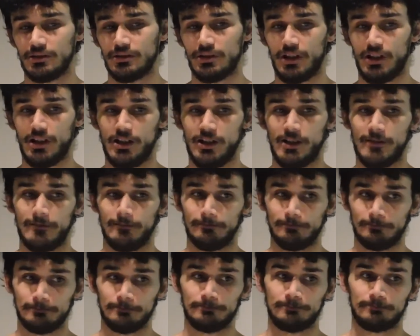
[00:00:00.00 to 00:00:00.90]

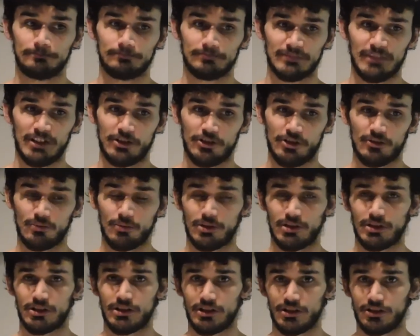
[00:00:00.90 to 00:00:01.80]
I just
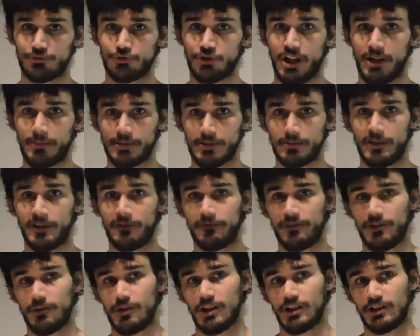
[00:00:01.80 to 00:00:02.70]
wanted to drop some
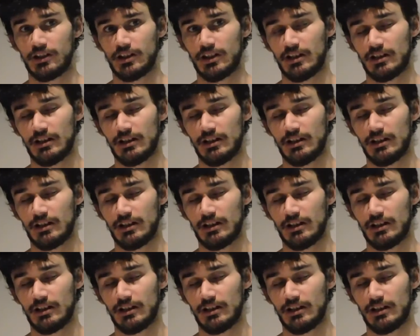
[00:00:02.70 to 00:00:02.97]
info on you.